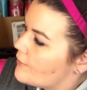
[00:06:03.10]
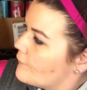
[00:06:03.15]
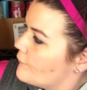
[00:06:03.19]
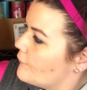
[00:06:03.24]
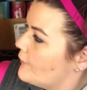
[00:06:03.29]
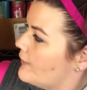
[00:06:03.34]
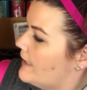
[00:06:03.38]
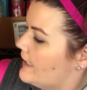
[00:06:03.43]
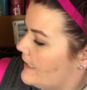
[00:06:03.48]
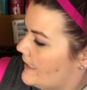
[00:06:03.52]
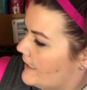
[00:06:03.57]

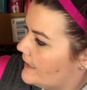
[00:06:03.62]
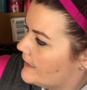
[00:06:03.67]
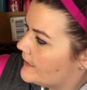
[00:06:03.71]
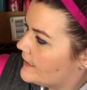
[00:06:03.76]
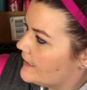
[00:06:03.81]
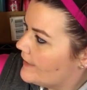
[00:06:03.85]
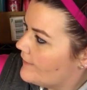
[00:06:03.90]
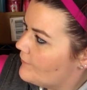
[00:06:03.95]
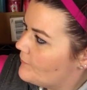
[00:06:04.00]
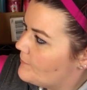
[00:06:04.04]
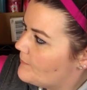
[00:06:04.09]
3
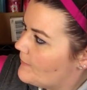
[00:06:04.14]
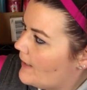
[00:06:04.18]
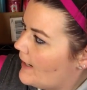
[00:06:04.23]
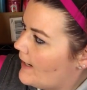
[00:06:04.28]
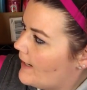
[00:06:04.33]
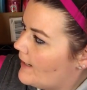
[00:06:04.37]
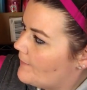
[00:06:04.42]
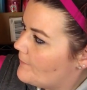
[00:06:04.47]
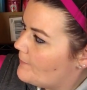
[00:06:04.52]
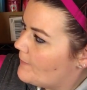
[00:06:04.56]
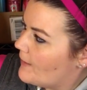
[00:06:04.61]
gift
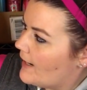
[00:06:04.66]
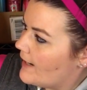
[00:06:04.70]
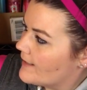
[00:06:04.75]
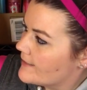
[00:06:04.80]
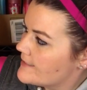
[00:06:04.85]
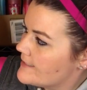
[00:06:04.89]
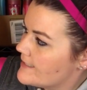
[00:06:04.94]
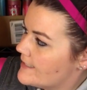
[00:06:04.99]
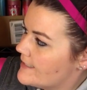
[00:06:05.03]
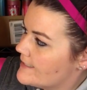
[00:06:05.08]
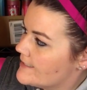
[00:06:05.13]

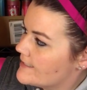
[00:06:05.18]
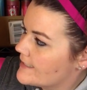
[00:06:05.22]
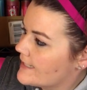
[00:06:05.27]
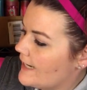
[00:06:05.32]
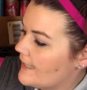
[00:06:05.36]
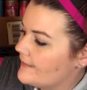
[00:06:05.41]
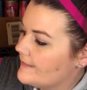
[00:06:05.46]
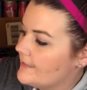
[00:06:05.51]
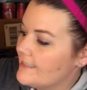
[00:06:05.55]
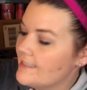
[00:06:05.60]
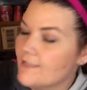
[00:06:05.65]
boxes.
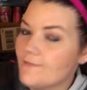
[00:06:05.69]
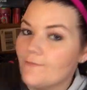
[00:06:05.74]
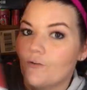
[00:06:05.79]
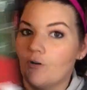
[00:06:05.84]
Got these